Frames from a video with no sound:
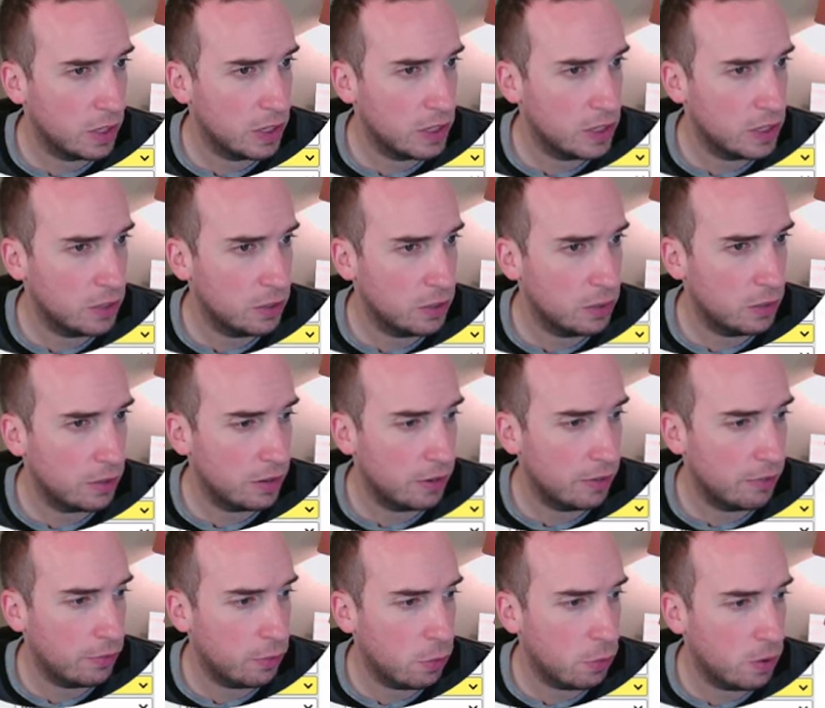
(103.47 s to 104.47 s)
One, two,
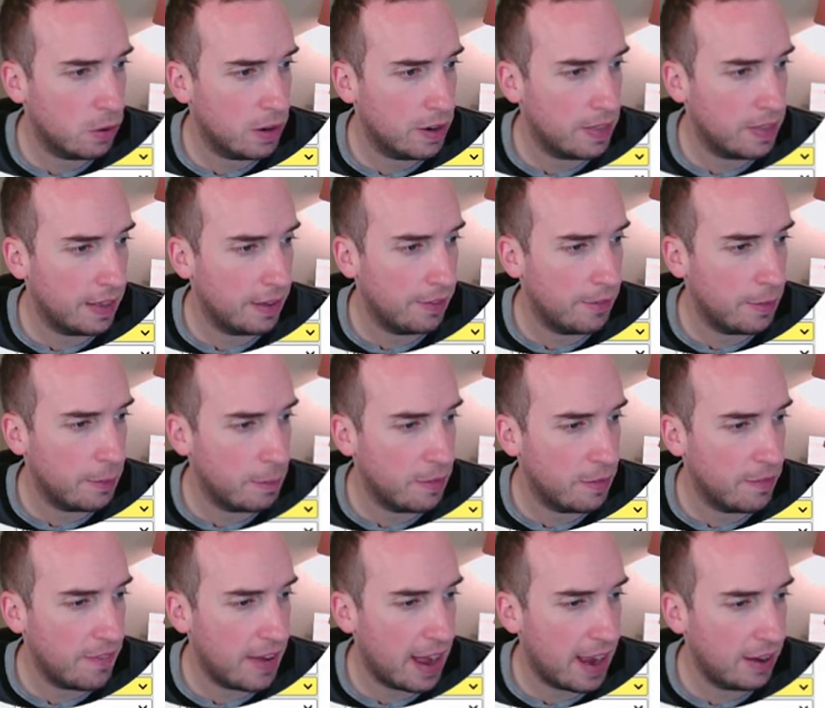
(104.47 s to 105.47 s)
three, four, and then
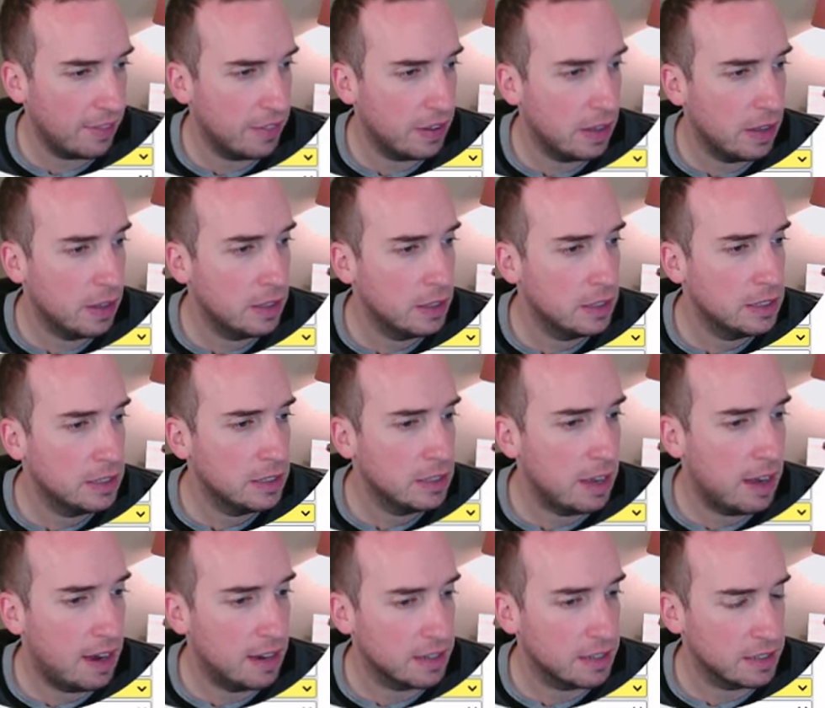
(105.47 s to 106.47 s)
number five.
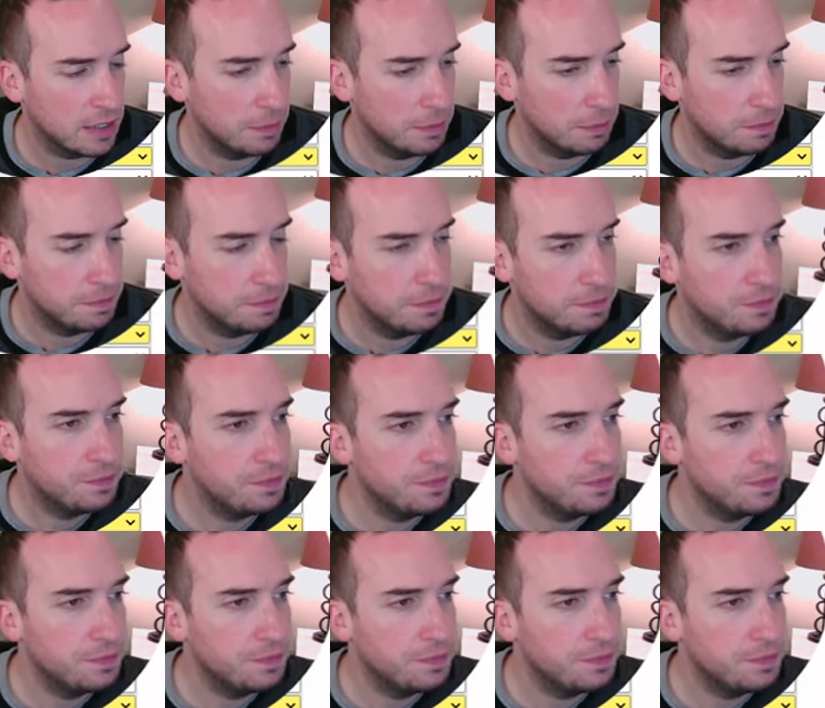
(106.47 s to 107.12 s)
Awesome.